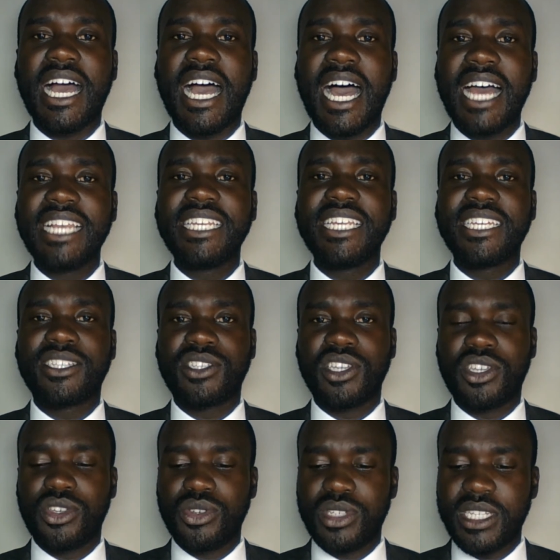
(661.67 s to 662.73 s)
and
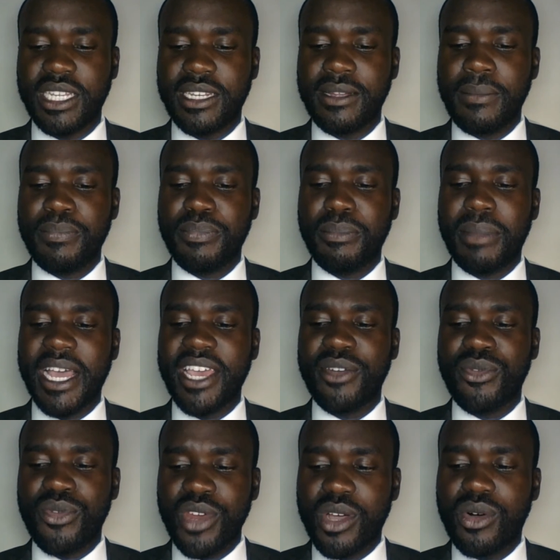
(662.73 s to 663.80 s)
executed by a
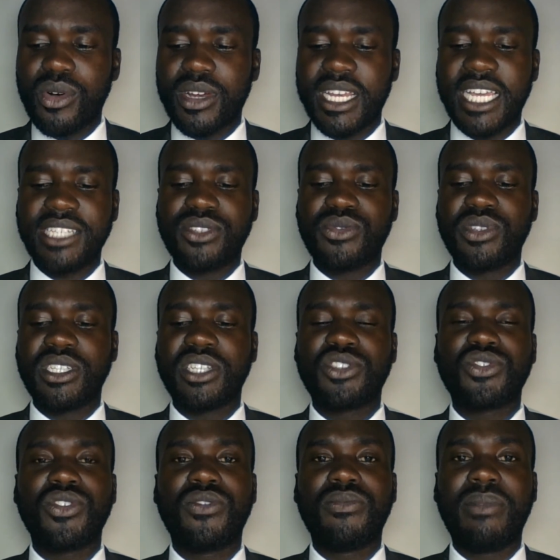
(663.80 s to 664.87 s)
recognized
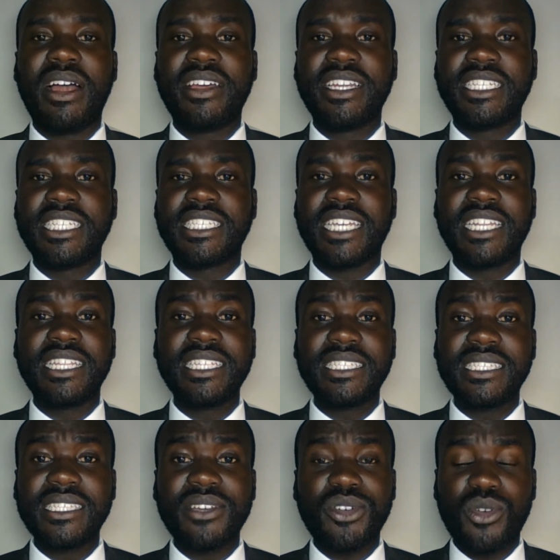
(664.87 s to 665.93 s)
register of marriages, and this
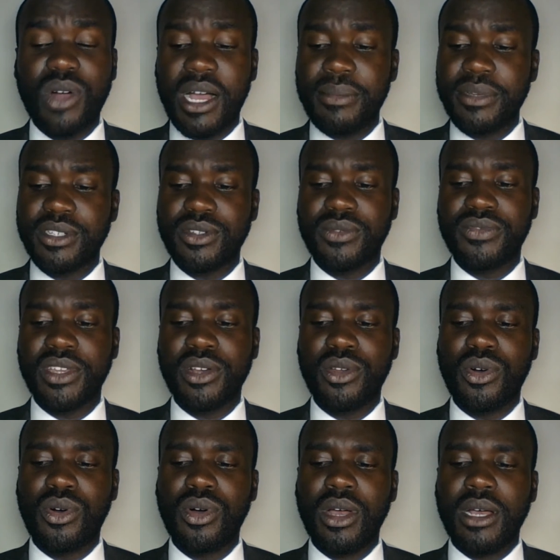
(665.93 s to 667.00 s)
is a requirement of the
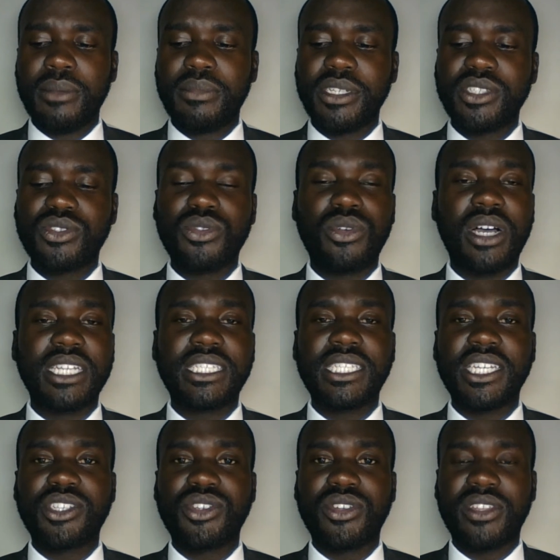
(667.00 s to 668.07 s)
law. Please look at
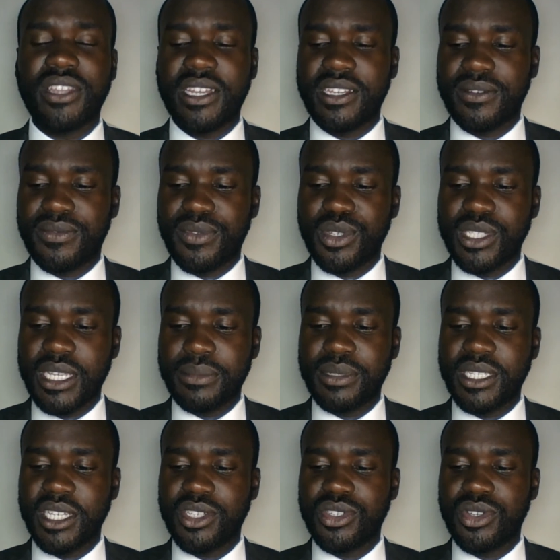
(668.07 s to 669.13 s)
section 34
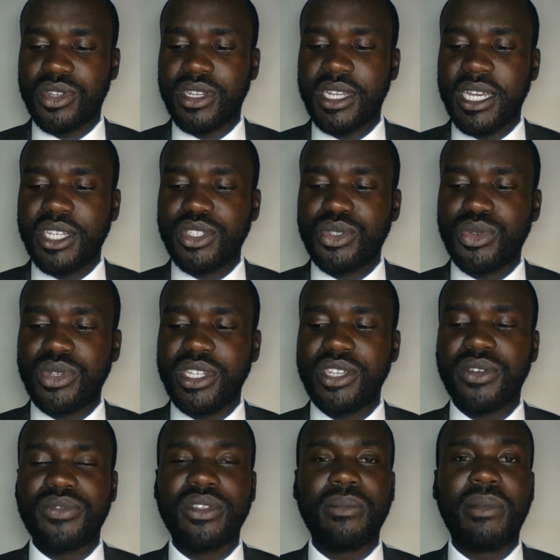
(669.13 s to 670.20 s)
subsection 2d
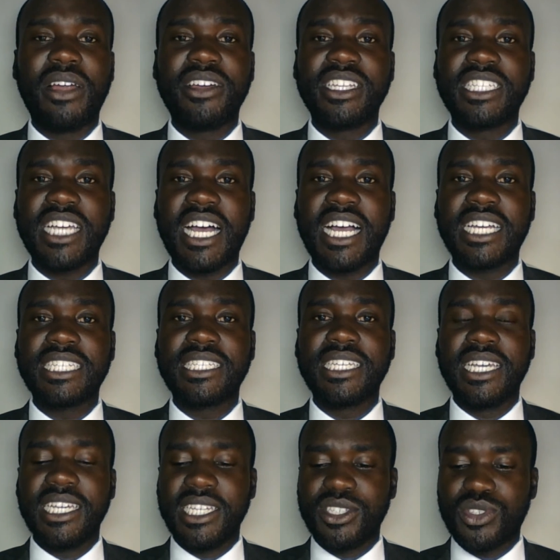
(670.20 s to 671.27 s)
of the Marriage Act.
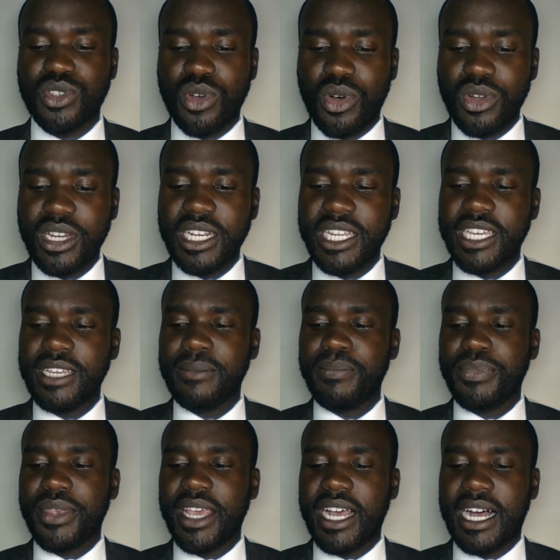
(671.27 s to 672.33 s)
It's only
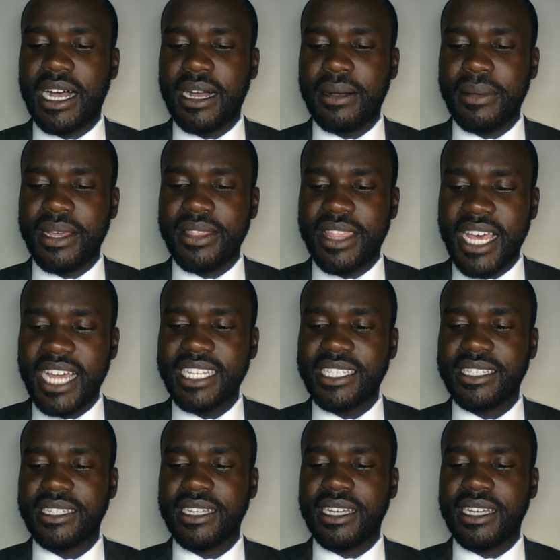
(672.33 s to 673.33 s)
that